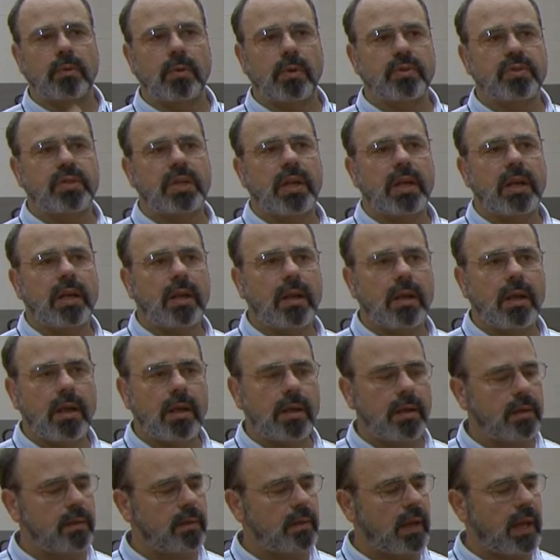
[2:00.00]
rotating
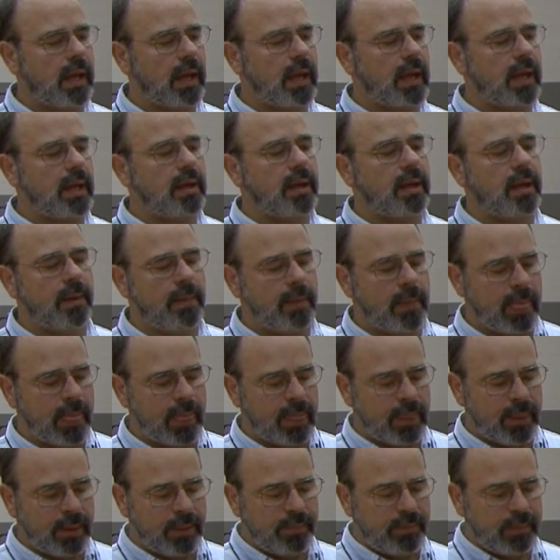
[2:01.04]
head,
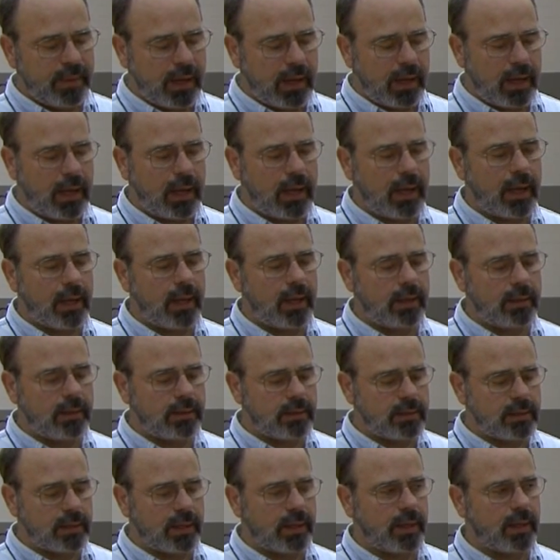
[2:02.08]

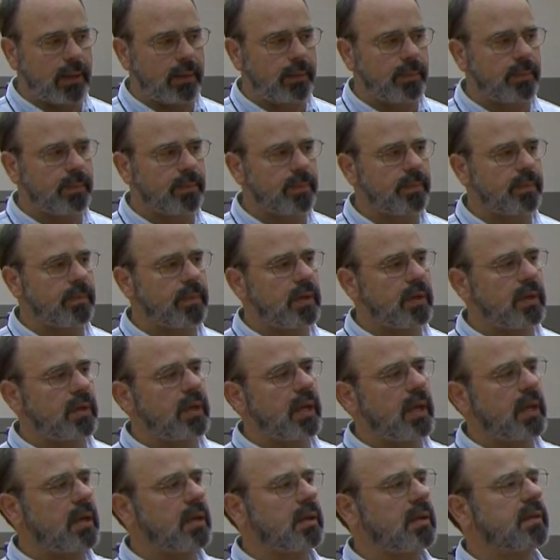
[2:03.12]
and you
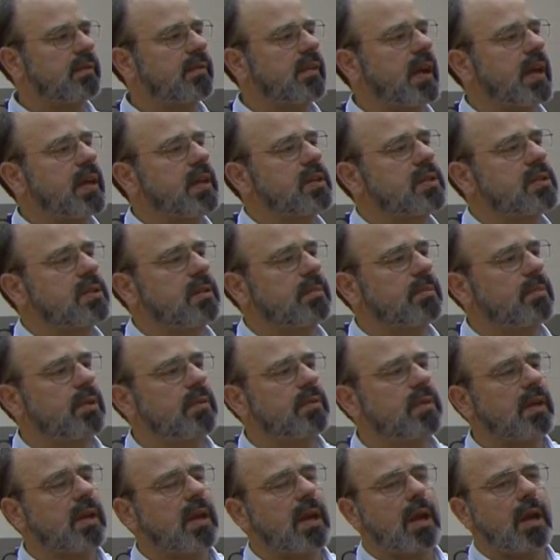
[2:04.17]
need a device to
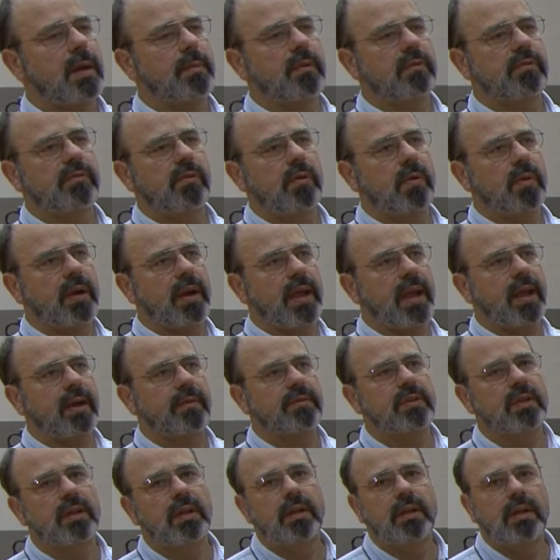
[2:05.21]
move the camera fore and
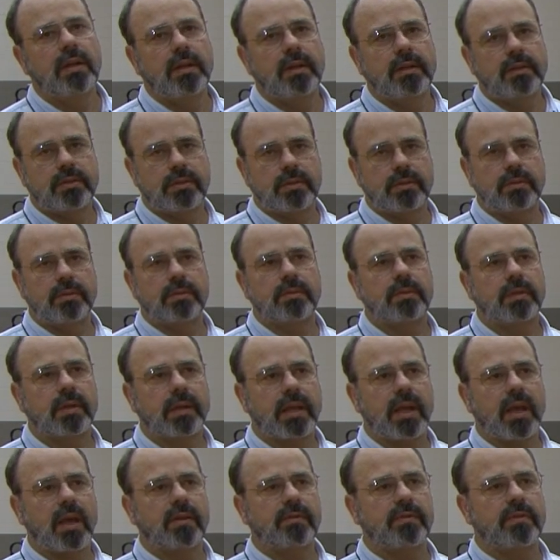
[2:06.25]
aft to
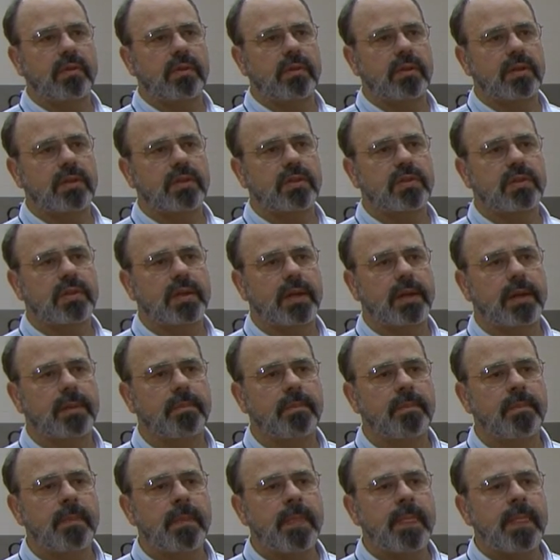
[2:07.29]
account for this
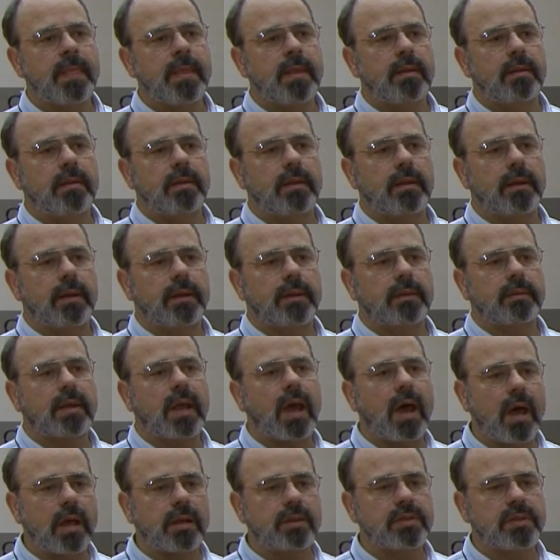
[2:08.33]

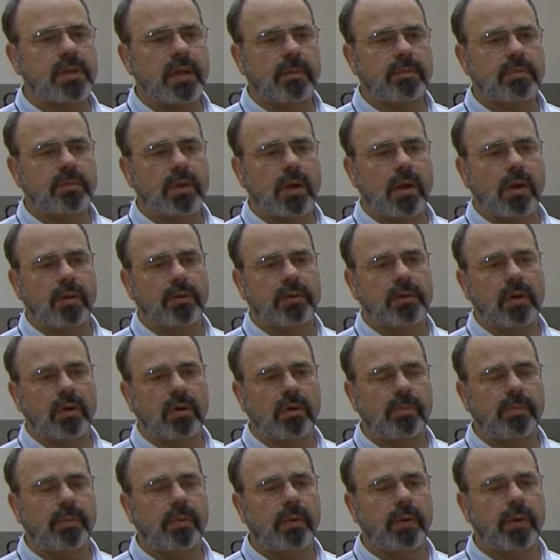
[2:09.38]
concept called
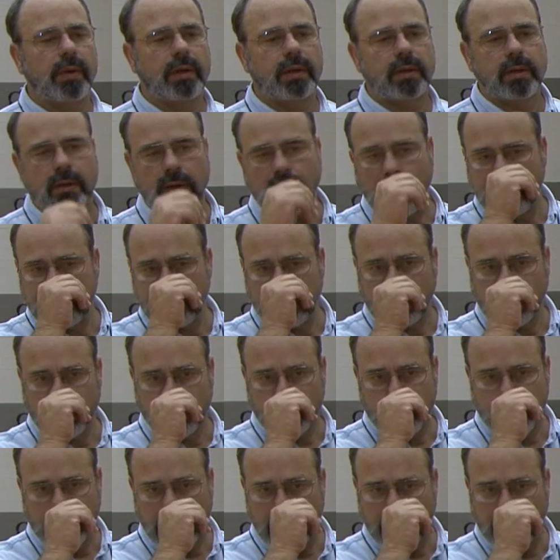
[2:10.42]
nodal point or
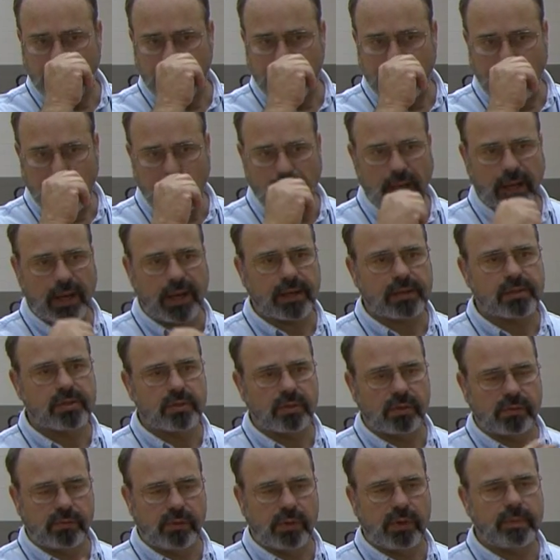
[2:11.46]
optical center and parallax,
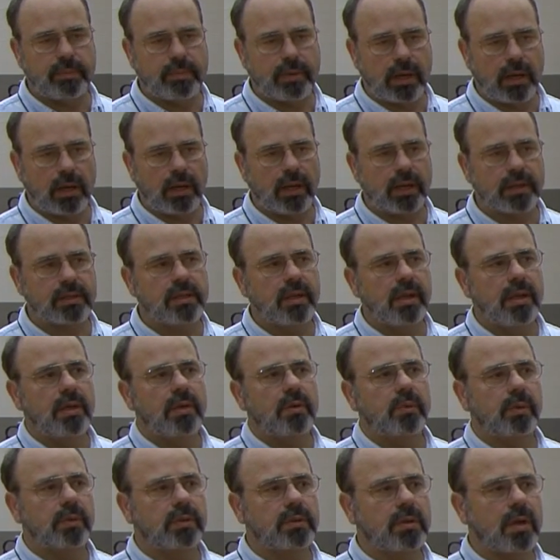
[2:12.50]
to avoid parallax.
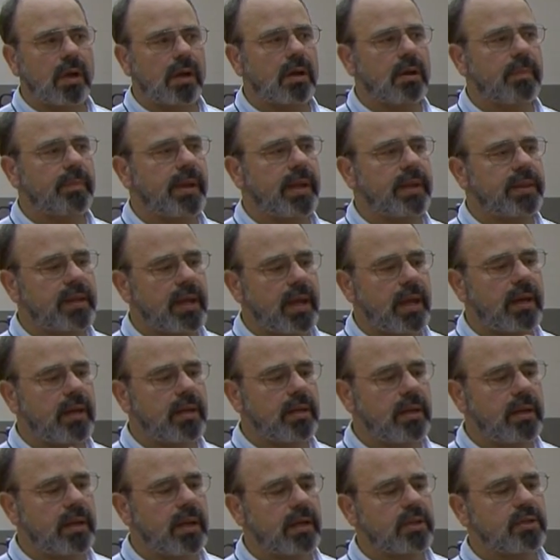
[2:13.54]
We'll talk about that
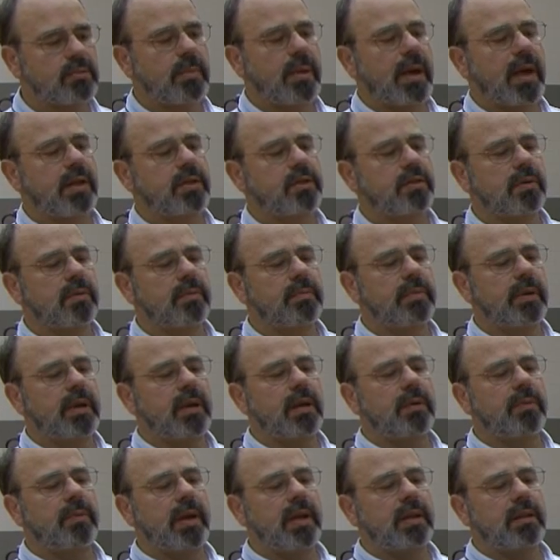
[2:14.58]
in the next module. But at
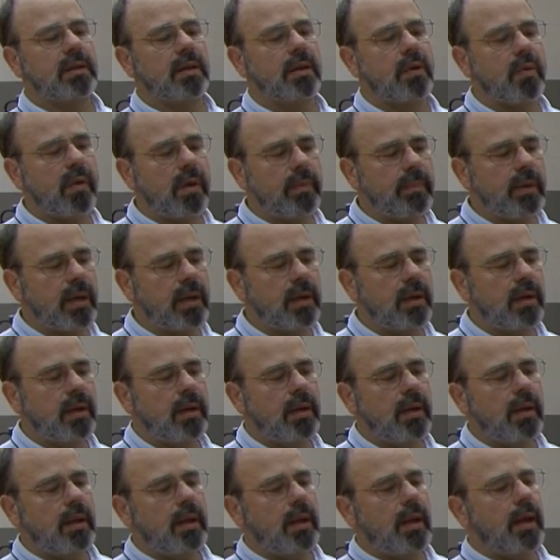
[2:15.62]
any rate, the equipment
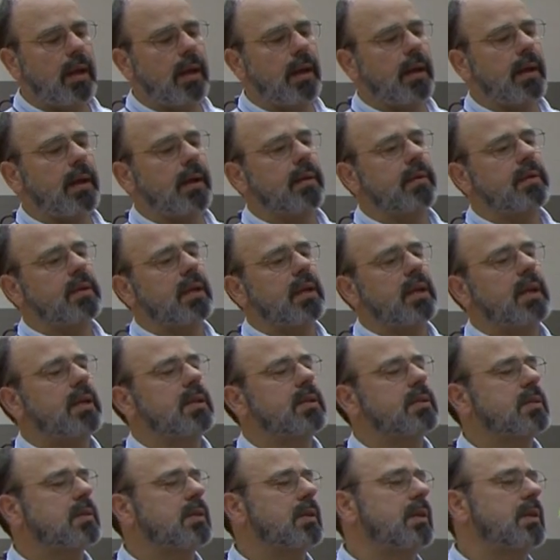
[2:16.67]
you need
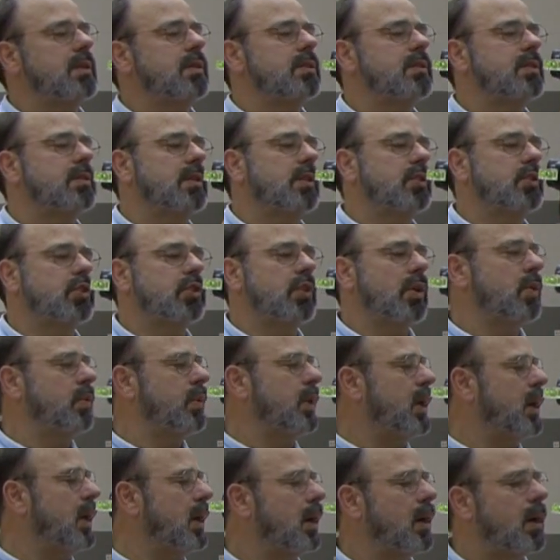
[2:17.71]
is shown
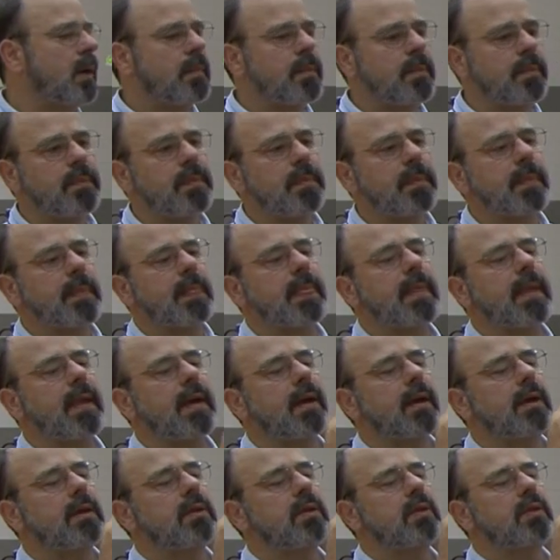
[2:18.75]
here.
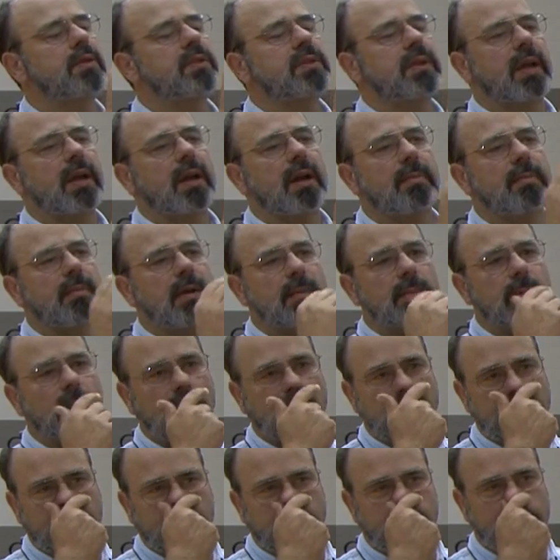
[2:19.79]
You notice I got a bubble
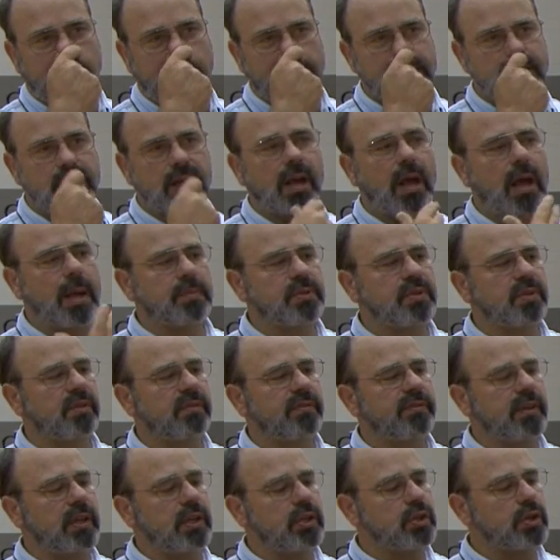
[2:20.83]
level. That's an optional
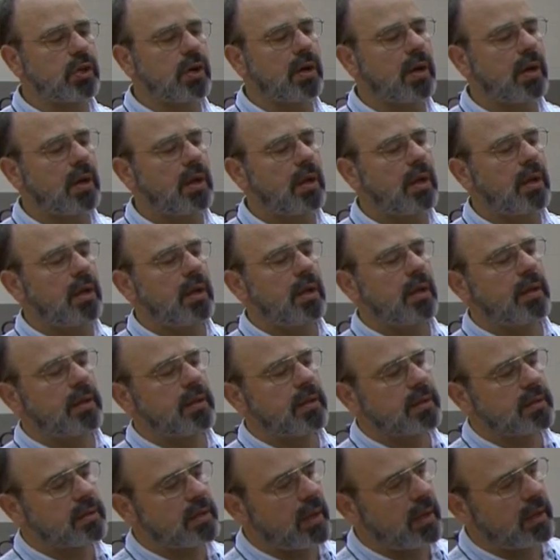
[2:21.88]
feature.
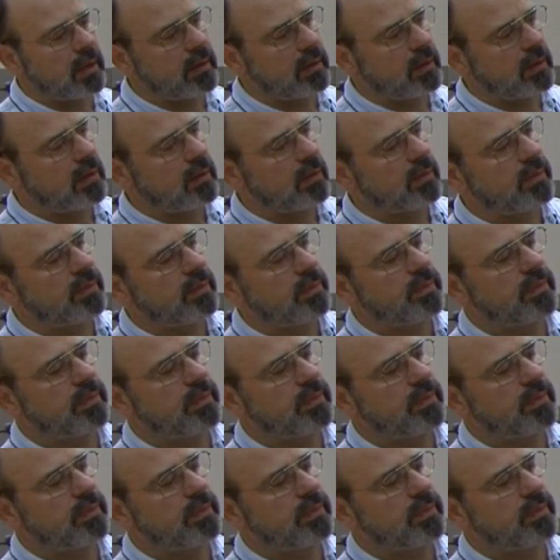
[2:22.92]
This other